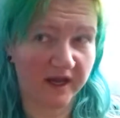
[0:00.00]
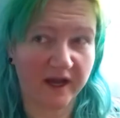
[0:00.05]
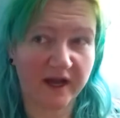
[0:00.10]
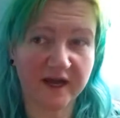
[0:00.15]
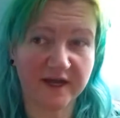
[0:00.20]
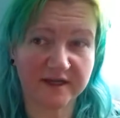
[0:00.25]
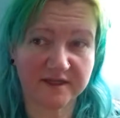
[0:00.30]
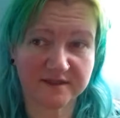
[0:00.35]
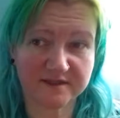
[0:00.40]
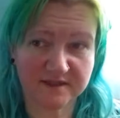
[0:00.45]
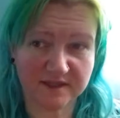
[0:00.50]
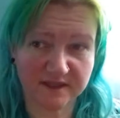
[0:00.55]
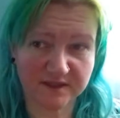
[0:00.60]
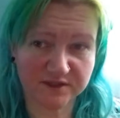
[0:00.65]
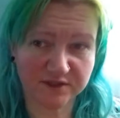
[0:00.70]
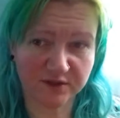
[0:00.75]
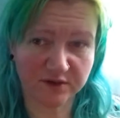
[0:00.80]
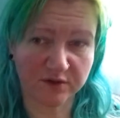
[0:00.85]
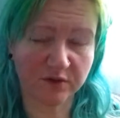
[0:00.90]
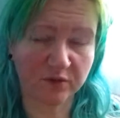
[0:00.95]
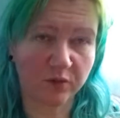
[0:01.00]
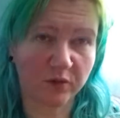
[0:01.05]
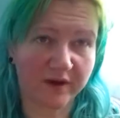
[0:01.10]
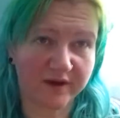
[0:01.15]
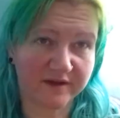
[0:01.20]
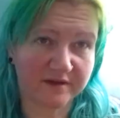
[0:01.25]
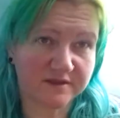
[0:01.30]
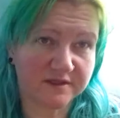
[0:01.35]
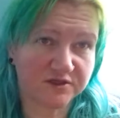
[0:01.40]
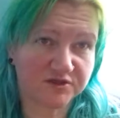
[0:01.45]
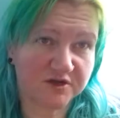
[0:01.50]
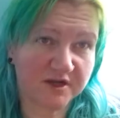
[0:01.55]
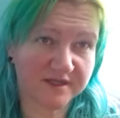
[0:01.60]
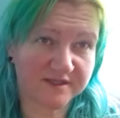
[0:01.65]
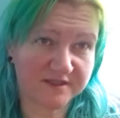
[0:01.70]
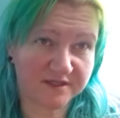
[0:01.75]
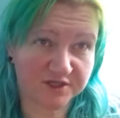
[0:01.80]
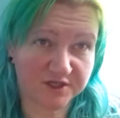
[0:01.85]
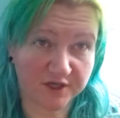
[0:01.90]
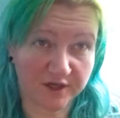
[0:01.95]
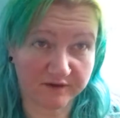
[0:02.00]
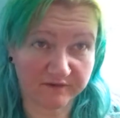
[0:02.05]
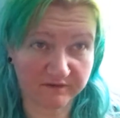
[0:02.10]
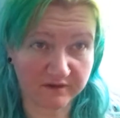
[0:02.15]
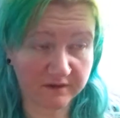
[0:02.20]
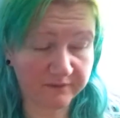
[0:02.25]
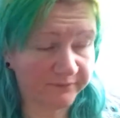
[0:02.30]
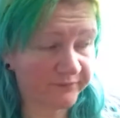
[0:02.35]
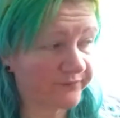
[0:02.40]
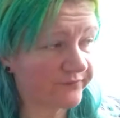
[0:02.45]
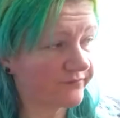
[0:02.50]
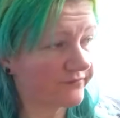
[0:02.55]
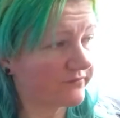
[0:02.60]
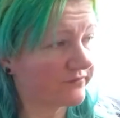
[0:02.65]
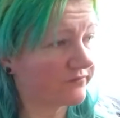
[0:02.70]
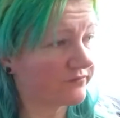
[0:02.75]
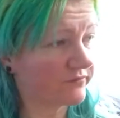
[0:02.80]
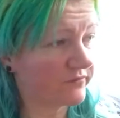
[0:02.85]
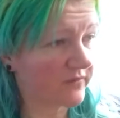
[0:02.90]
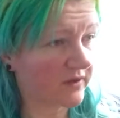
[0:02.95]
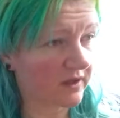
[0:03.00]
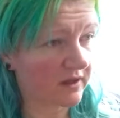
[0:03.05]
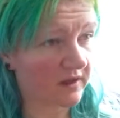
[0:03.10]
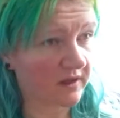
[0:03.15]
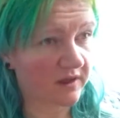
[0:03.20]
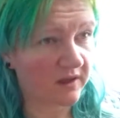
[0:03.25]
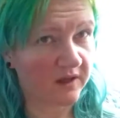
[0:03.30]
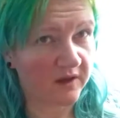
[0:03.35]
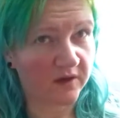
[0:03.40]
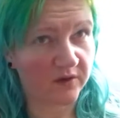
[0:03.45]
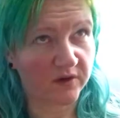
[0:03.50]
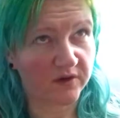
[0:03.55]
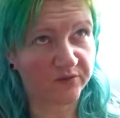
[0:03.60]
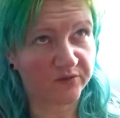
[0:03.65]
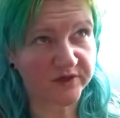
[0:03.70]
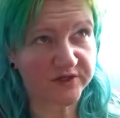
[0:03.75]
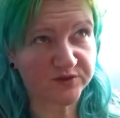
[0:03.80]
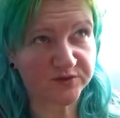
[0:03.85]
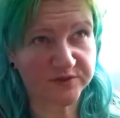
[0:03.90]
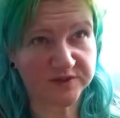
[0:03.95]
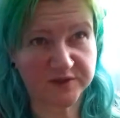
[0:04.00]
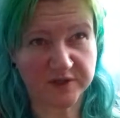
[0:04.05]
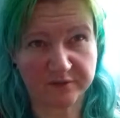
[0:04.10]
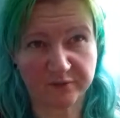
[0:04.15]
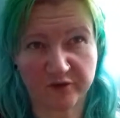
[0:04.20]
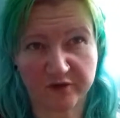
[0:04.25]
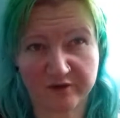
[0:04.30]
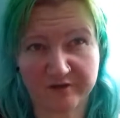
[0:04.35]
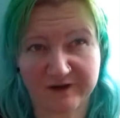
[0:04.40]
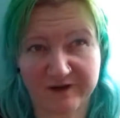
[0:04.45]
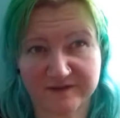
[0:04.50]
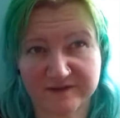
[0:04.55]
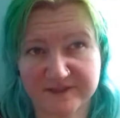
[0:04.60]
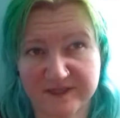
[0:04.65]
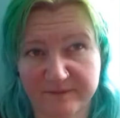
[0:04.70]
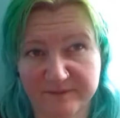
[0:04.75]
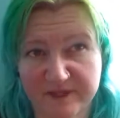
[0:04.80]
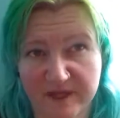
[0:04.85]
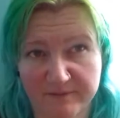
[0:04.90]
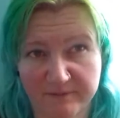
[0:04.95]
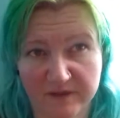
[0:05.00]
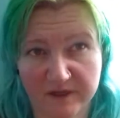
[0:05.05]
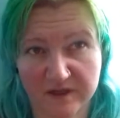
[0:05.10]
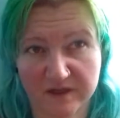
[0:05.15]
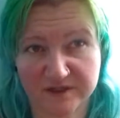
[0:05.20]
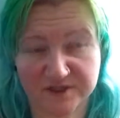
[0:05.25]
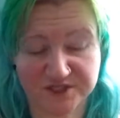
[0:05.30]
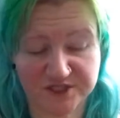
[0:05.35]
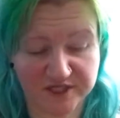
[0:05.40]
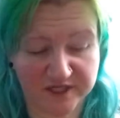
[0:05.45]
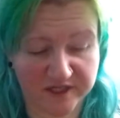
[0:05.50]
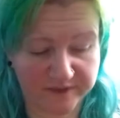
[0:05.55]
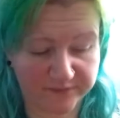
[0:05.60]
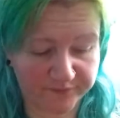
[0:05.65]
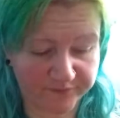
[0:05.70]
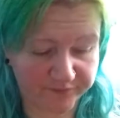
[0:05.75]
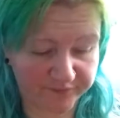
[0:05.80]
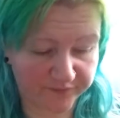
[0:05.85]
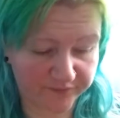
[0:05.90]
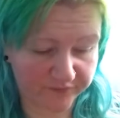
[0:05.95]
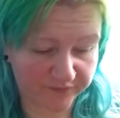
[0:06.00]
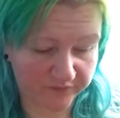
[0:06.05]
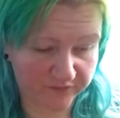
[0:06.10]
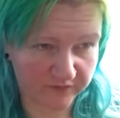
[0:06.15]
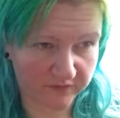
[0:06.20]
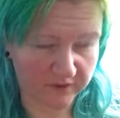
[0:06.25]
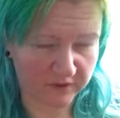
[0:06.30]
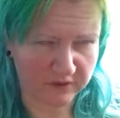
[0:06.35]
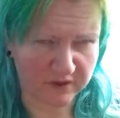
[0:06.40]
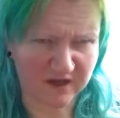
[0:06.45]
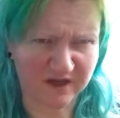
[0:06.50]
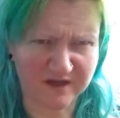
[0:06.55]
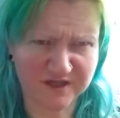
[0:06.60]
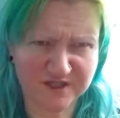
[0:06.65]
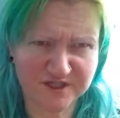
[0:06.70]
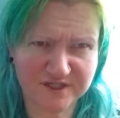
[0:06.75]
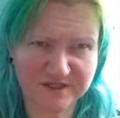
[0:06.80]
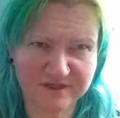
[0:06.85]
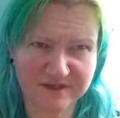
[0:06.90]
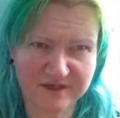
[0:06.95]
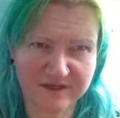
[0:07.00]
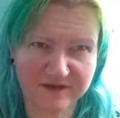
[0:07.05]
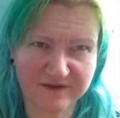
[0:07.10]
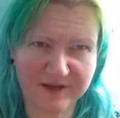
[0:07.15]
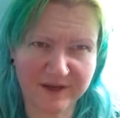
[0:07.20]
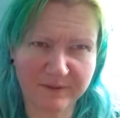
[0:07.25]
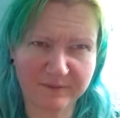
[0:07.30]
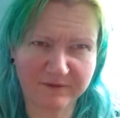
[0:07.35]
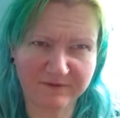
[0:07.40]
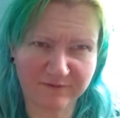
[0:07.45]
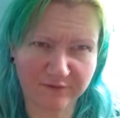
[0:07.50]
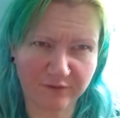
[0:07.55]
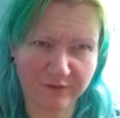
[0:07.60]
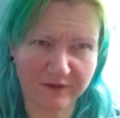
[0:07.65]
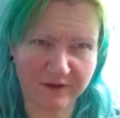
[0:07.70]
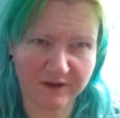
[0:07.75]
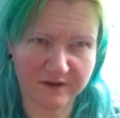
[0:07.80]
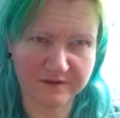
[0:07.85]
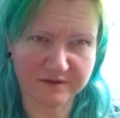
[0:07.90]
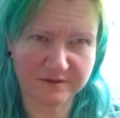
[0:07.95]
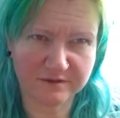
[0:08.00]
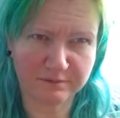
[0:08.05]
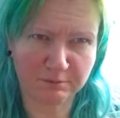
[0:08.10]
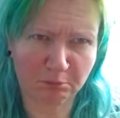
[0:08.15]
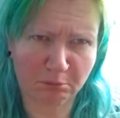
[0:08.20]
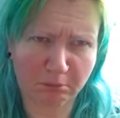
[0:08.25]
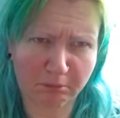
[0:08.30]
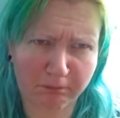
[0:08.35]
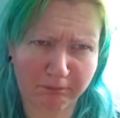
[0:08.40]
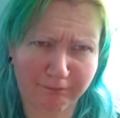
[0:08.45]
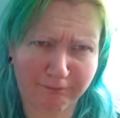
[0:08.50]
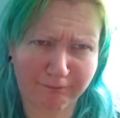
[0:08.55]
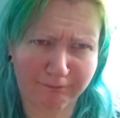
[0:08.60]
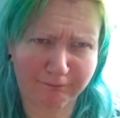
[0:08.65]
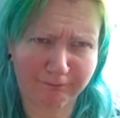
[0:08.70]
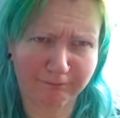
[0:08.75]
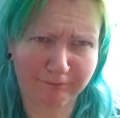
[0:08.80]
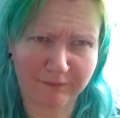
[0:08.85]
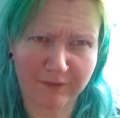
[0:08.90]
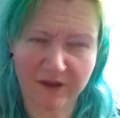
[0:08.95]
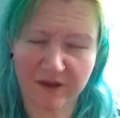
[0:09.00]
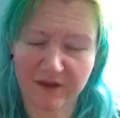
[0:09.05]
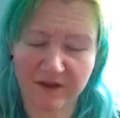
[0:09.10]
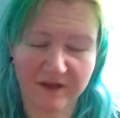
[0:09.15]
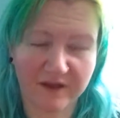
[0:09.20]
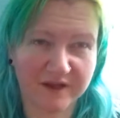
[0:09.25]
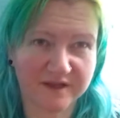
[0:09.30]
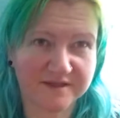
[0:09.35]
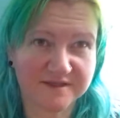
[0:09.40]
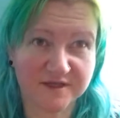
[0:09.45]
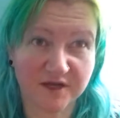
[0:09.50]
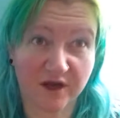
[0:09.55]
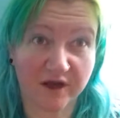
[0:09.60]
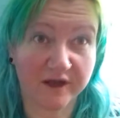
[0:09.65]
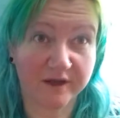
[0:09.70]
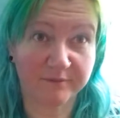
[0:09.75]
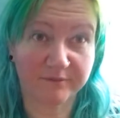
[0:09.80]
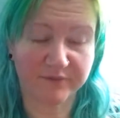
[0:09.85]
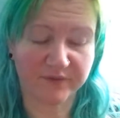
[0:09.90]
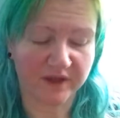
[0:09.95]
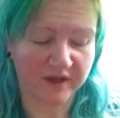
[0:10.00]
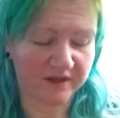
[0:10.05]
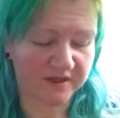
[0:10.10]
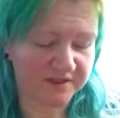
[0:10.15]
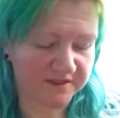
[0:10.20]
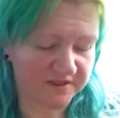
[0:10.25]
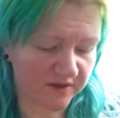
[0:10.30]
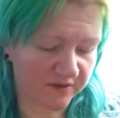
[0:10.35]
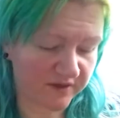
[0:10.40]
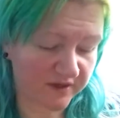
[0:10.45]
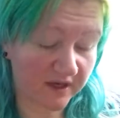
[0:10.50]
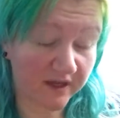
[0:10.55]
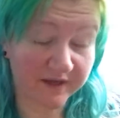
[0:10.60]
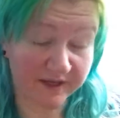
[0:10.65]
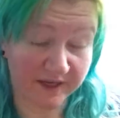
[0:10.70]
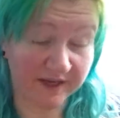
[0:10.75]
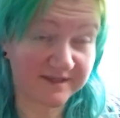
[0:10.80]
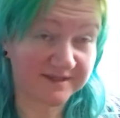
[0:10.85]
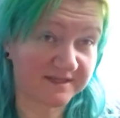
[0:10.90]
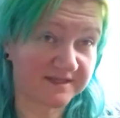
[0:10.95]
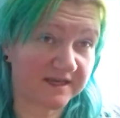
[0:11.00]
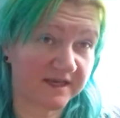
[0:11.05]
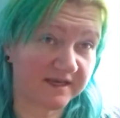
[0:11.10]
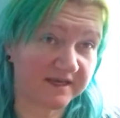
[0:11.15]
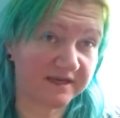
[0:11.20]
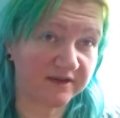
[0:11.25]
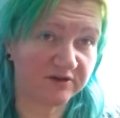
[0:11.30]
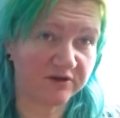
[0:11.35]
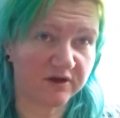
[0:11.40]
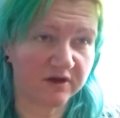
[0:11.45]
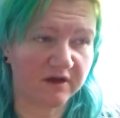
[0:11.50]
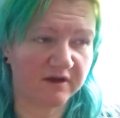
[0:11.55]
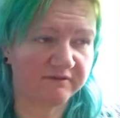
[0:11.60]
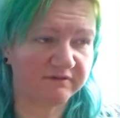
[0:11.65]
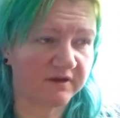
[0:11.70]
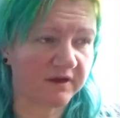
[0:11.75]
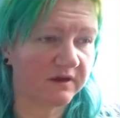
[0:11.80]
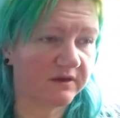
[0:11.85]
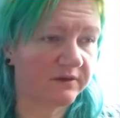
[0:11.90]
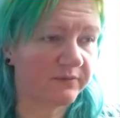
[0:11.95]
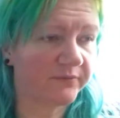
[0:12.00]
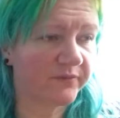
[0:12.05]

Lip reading: And it took a while to transition over, which was somewhere around September last year. Not last, year before last. Time. So, like, as I say, a year and a half ago.